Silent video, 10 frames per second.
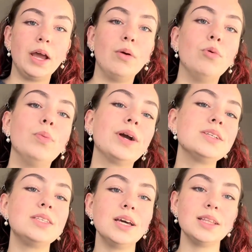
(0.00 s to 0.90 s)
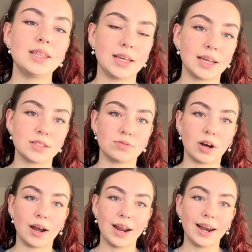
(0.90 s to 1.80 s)
because the other thing is,
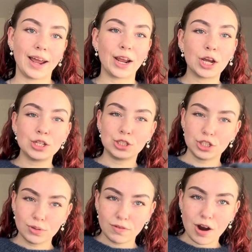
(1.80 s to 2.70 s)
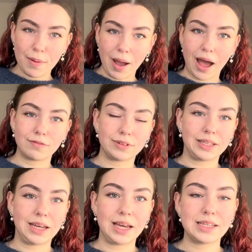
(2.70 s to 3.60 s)
right, like, do I write a pattern for
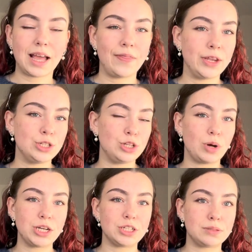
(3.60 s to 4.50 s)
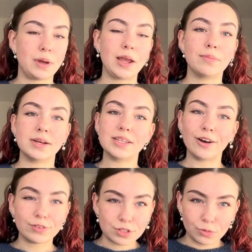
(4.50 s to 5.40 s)
this and then do I just make
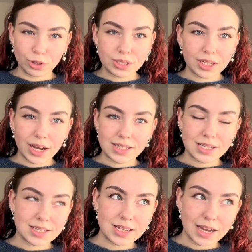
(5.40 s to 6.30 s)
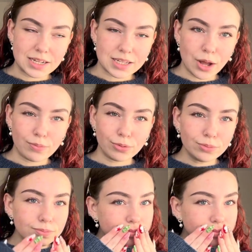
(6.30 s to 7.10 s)
myself a smaller size as a second sample?